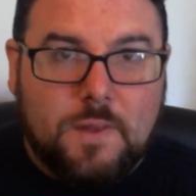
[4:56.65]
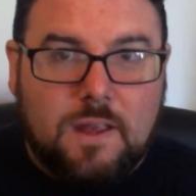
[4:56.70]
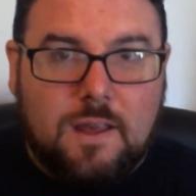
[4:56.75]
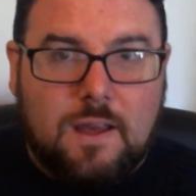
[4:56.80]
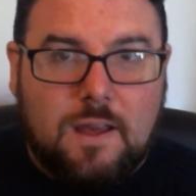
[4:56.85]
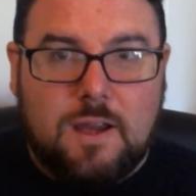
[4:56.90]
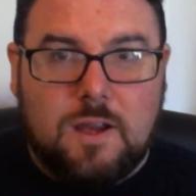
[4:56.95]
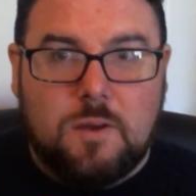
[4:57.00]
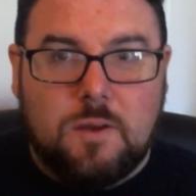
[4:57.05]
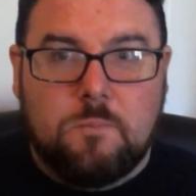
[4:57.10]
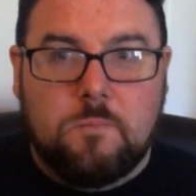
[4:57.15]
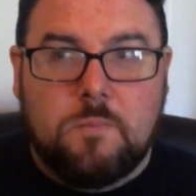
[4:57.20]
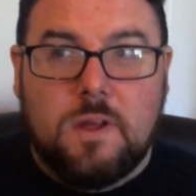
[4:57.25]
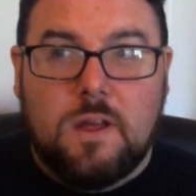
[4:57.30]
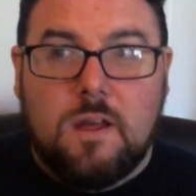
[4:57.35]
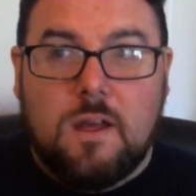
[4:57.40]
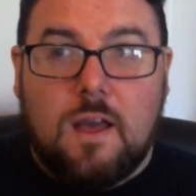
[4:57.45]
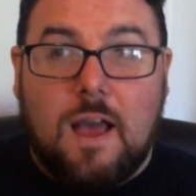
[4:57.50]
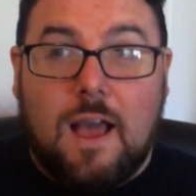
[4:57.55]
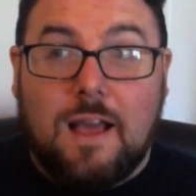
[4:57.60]
Um,
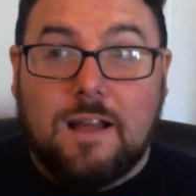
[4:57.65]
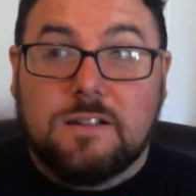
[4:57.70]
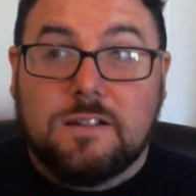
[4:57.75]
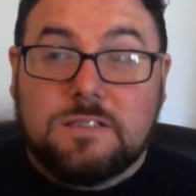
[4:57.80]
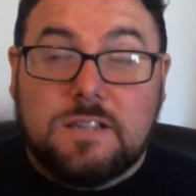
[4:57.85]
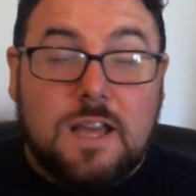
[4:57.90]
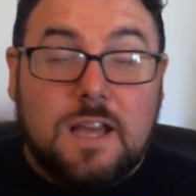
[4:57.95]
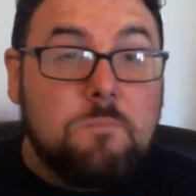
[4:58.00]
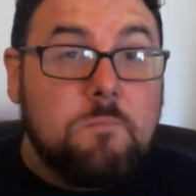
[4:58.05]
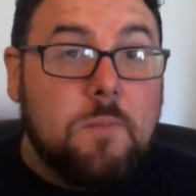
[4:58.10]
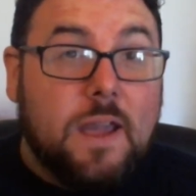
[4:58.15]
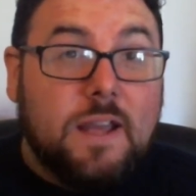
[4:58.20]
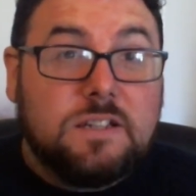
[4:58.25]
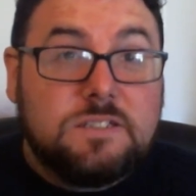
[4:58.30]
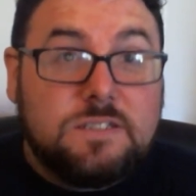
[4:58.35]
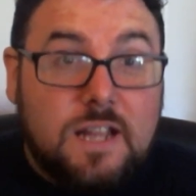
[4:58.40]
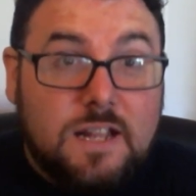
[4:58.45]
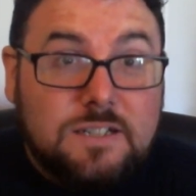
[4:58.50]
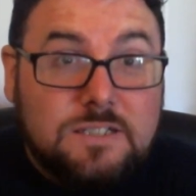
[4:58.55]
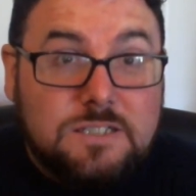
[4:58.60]
and it made
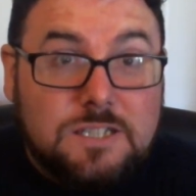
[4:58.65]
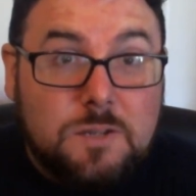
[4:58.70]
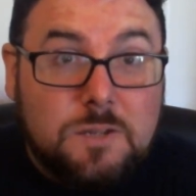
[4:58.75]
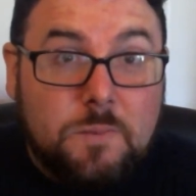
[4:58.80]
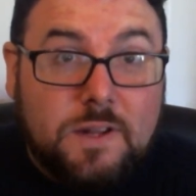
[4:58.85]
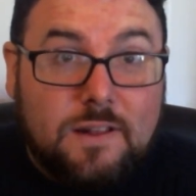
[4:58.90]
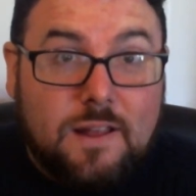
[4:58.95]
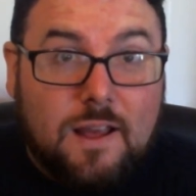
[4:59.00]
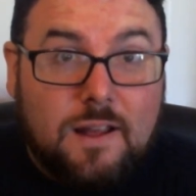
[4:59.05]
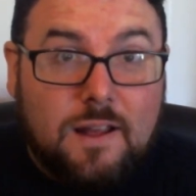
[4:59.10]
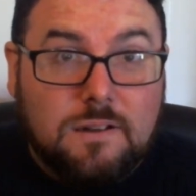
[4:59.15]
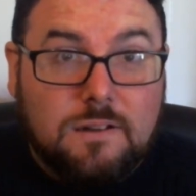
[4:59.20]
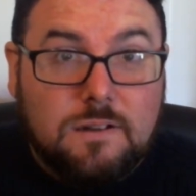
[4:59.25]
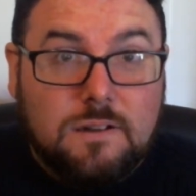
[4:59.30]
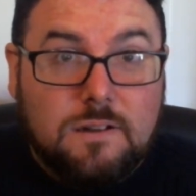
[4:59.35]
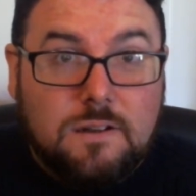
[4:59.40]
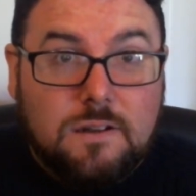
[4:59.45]
sense to me then.